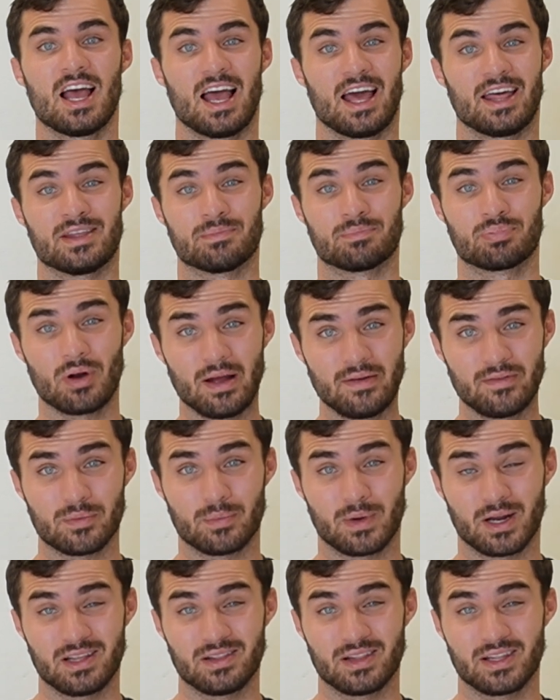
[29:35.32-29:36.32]
And then private
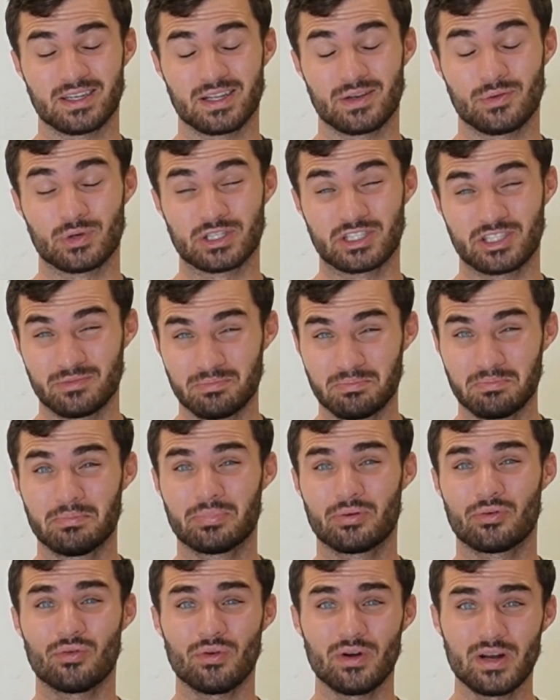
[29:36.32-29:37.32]
money lending, which
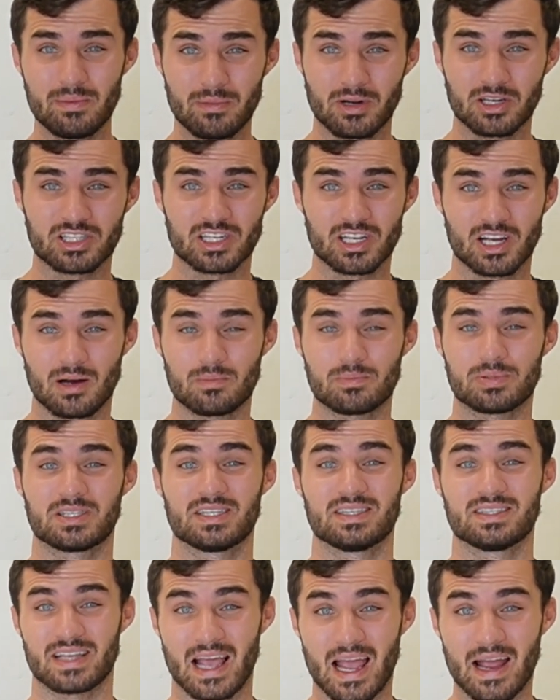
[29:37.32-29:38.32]
pretty much
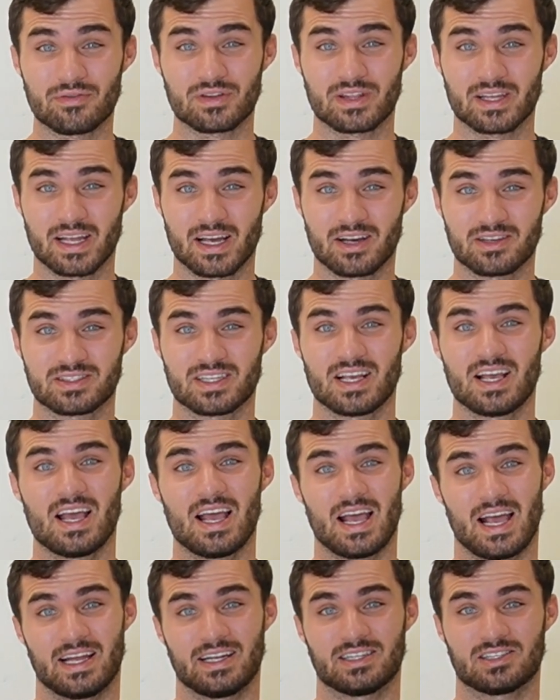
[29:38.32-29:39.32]
encompasses everything else
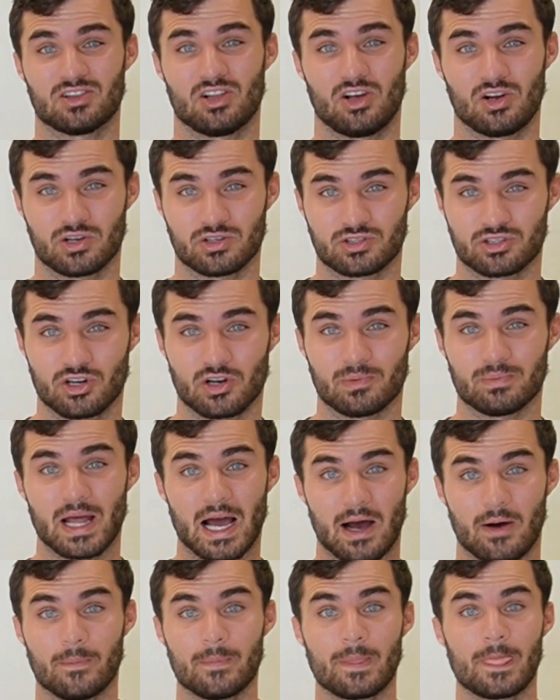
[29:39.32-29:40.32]
and is longer term.
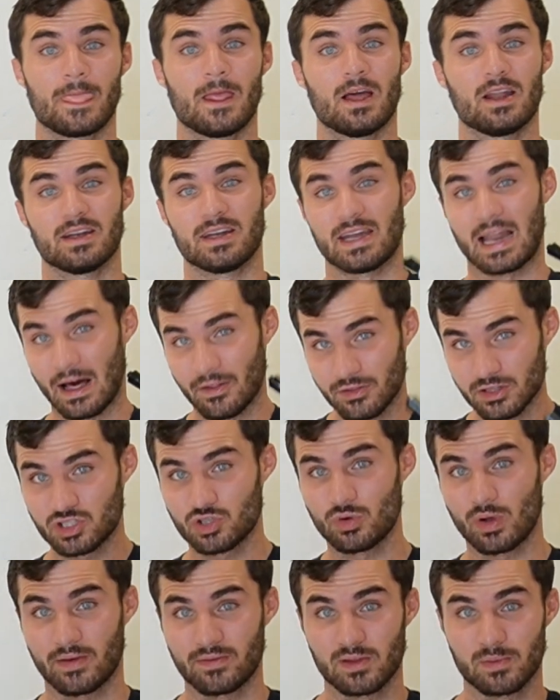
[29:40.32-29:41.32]
Now that
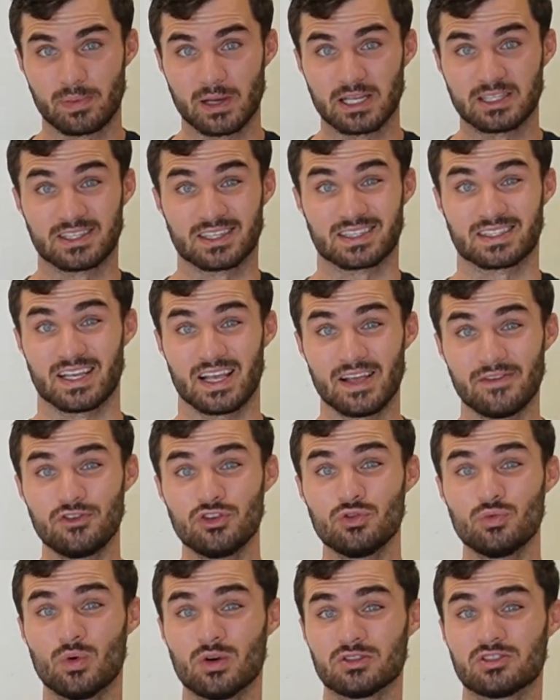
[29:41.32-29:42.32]
you have the basics, if
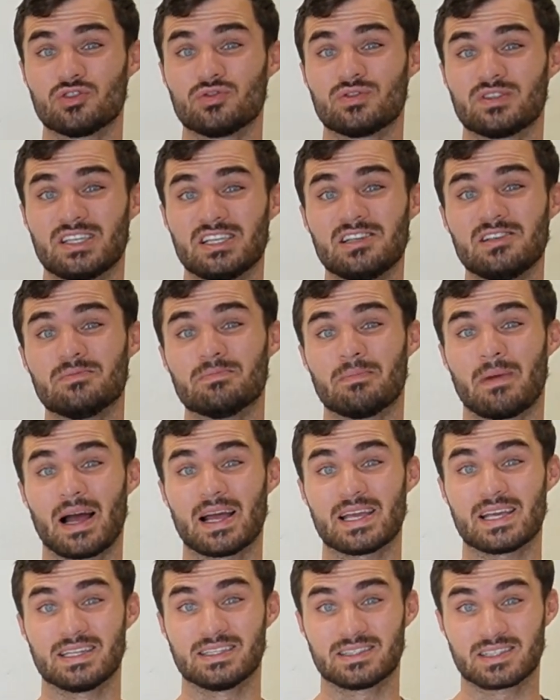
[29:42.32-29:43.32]
you want to see my
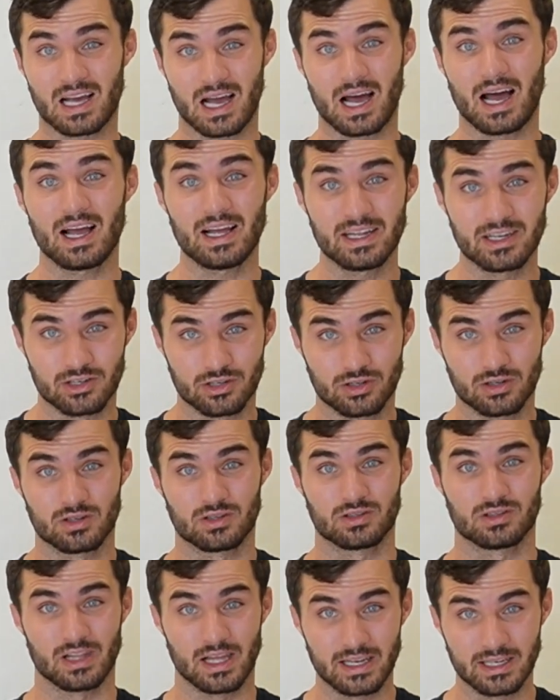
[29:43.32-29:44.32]
entire
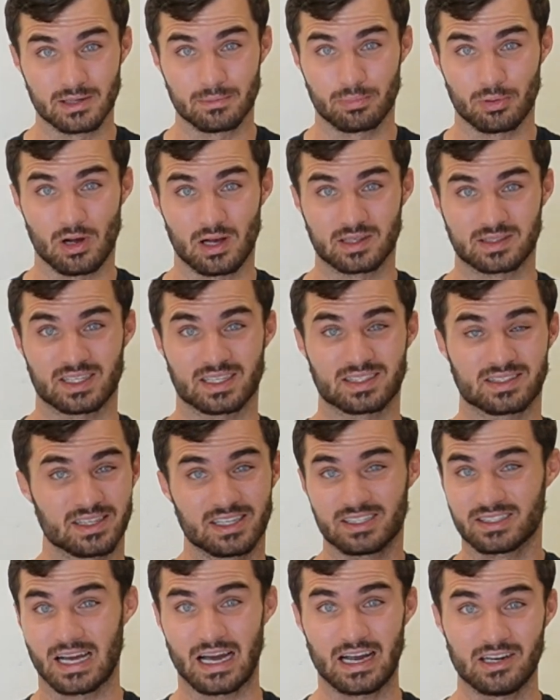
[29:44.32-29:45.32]
lending process, the
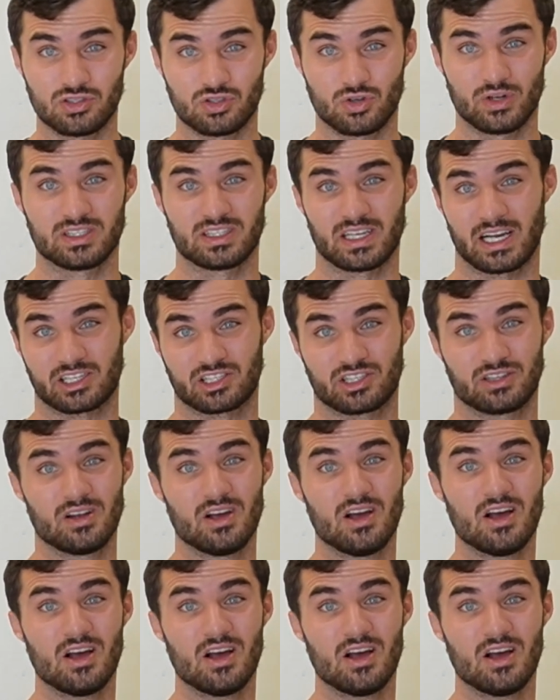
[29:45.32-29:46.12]
entire transaction